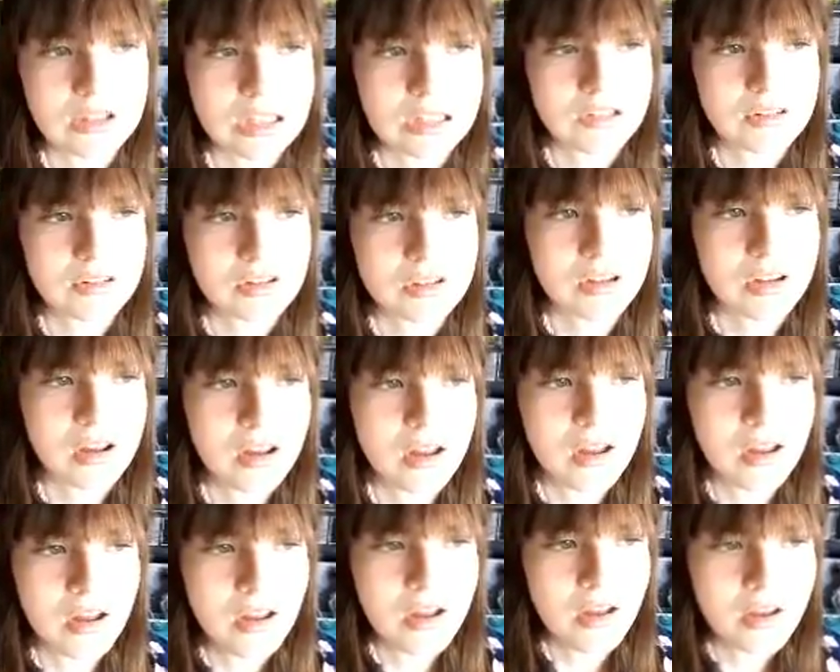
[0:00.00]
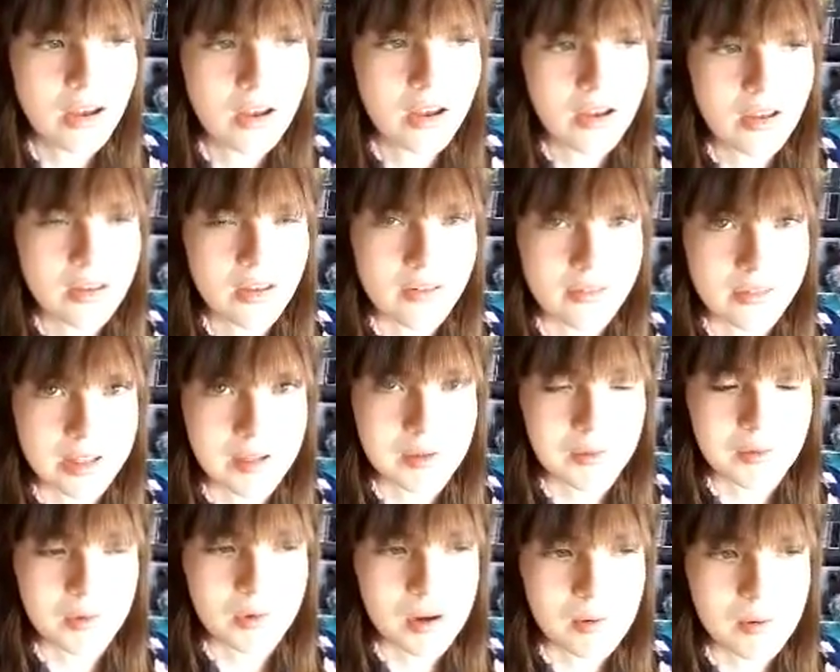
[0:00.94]
introduction of
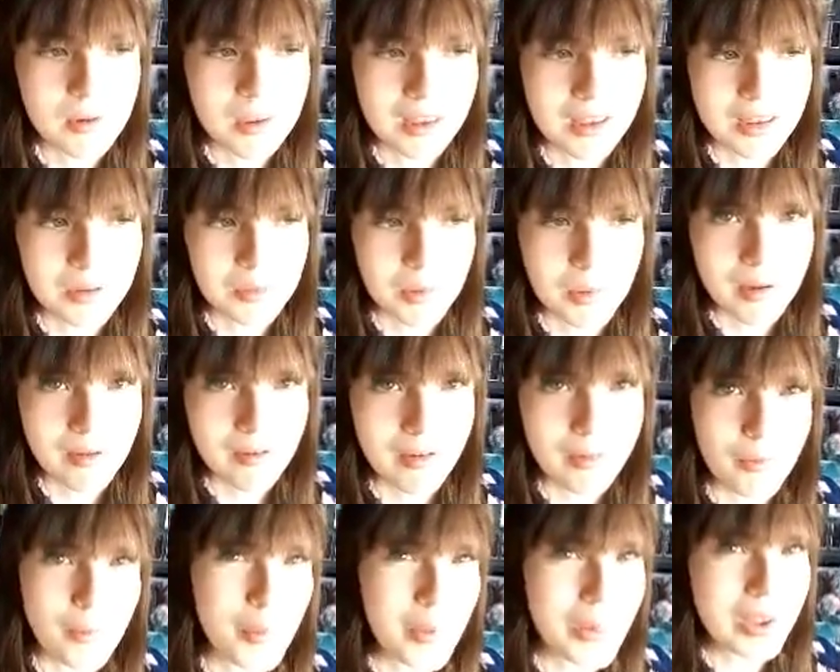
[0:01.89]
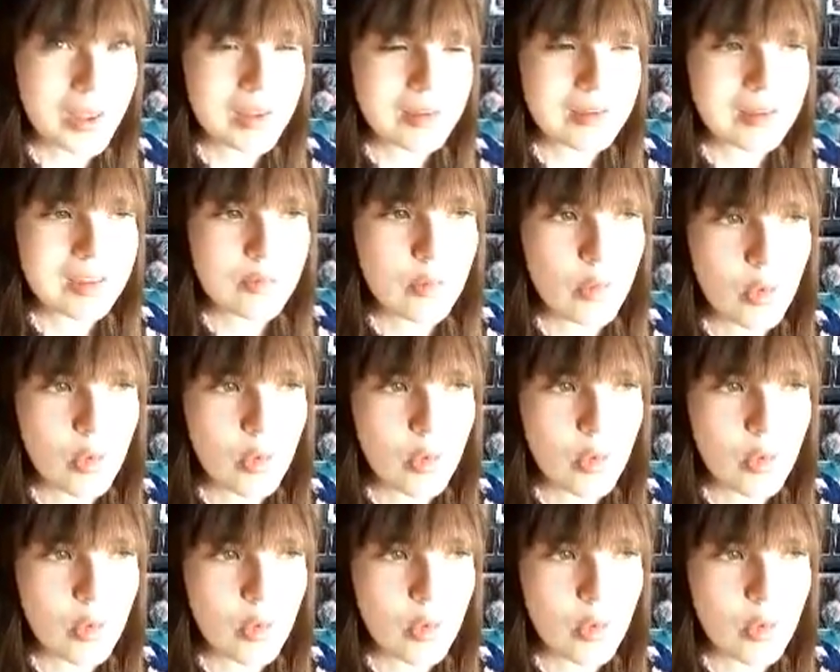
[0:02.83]
Snape's Henry. That is one of my favourite bits.